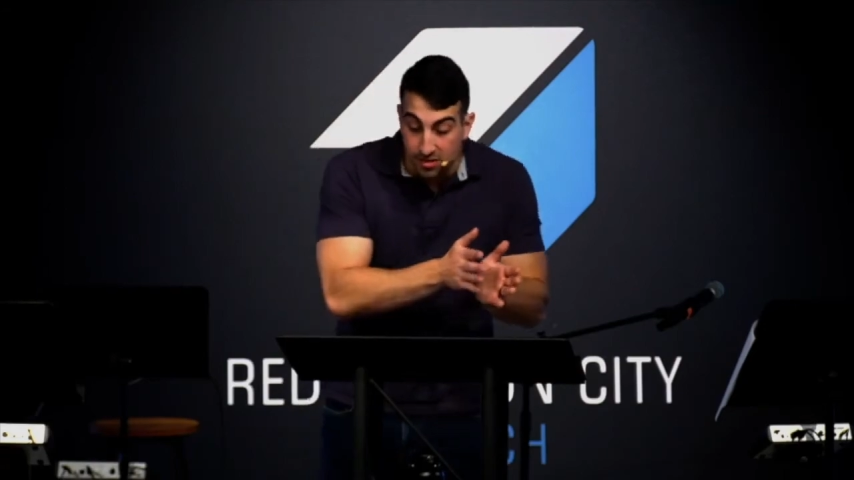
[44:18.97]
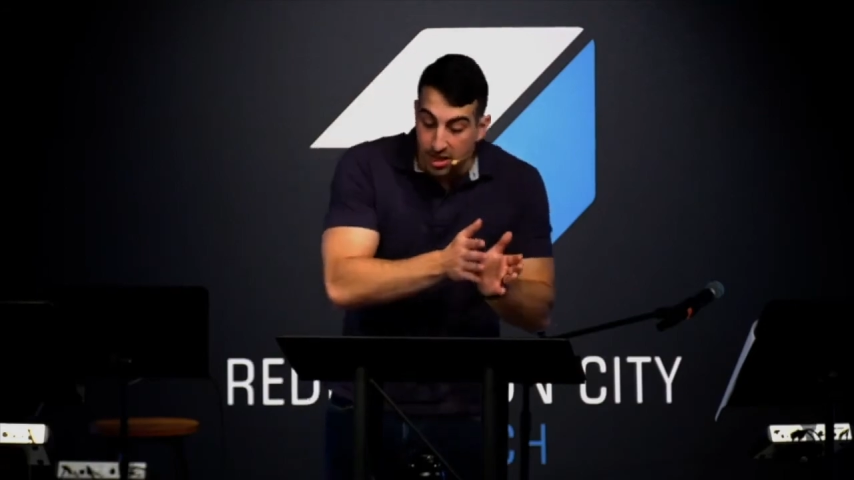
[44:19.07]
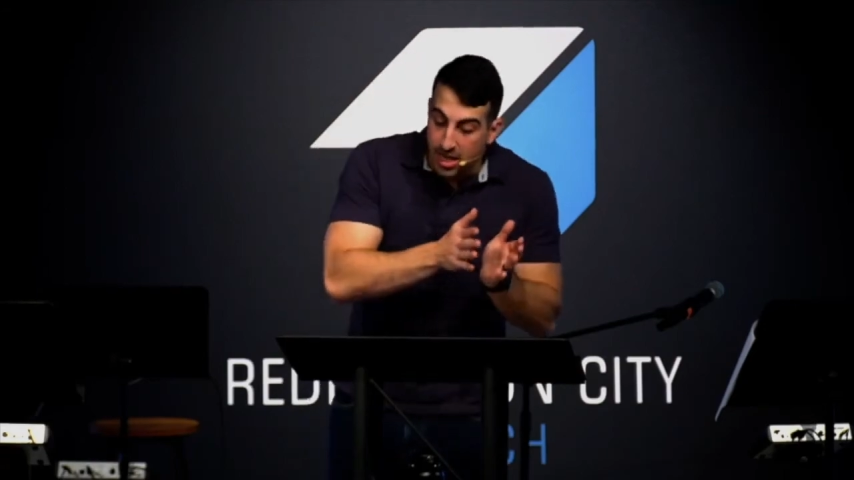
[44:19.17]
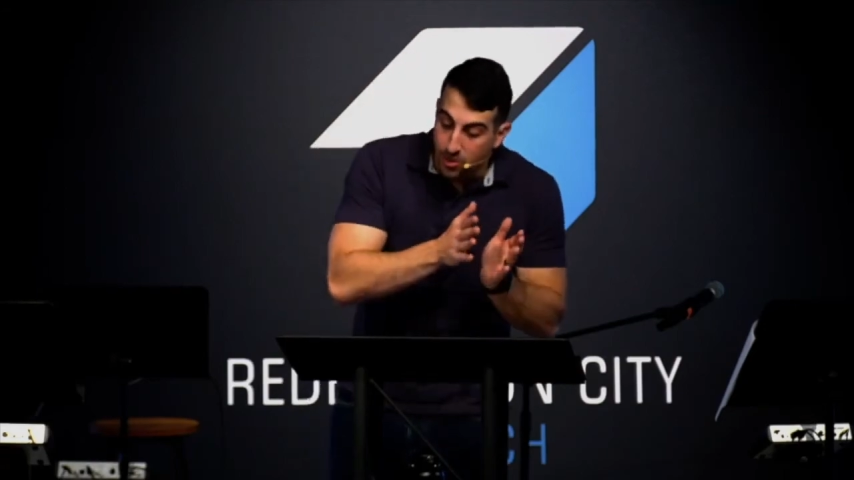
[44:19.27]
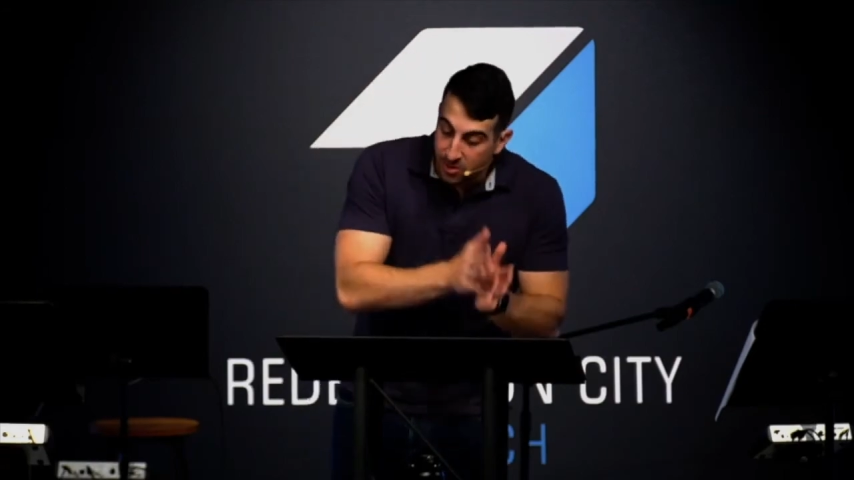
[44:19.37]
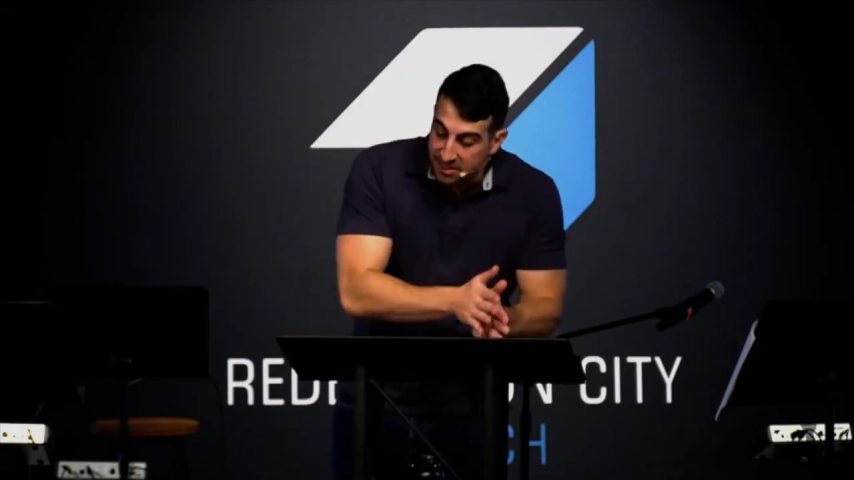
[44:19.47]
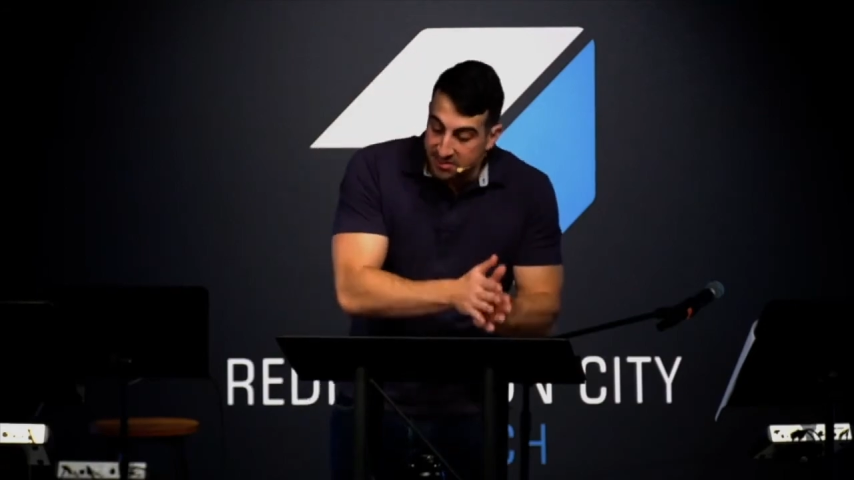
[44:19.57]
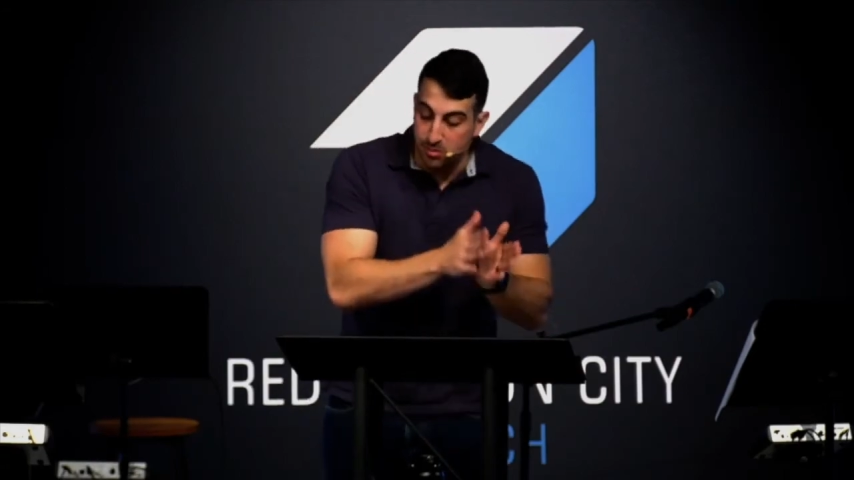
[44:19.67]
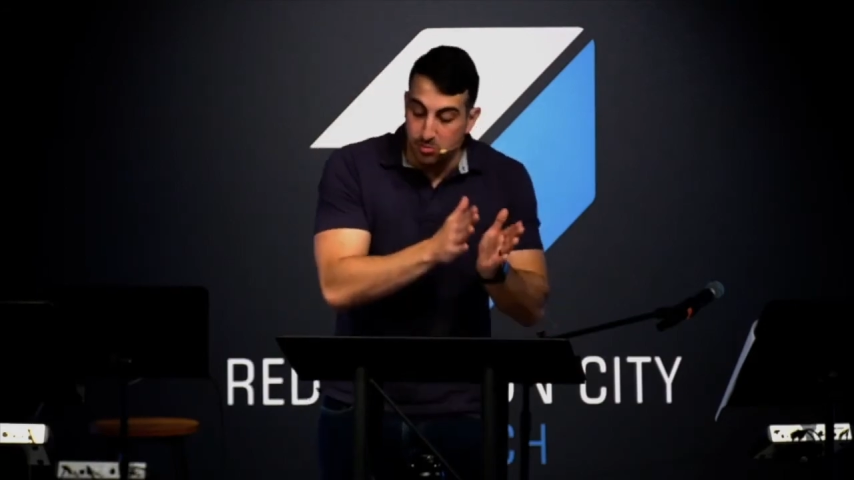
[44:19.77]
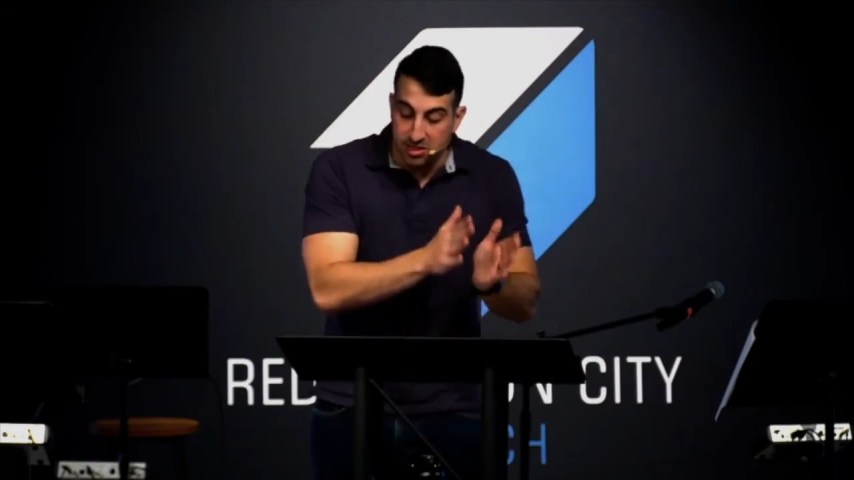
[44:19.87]
And what they said
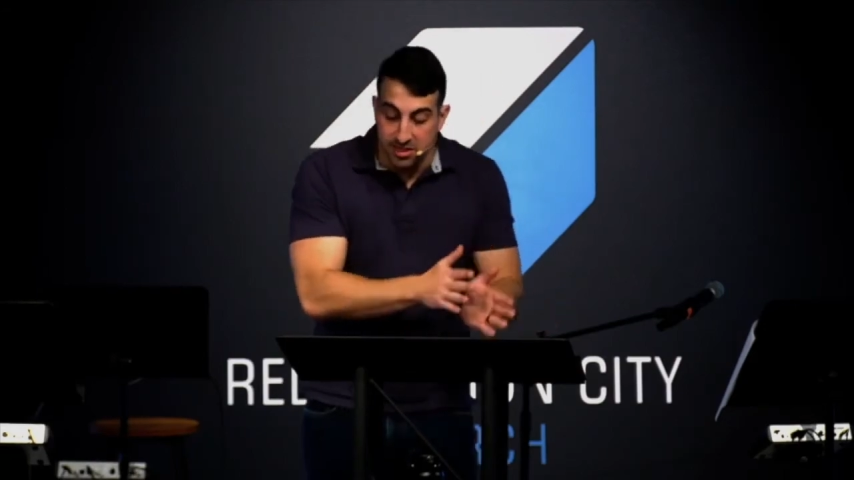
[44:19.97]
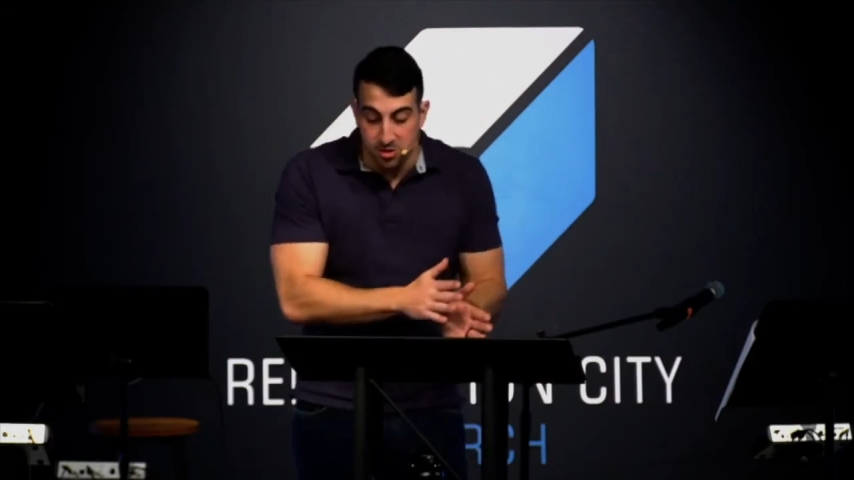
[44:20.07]
pleased the whole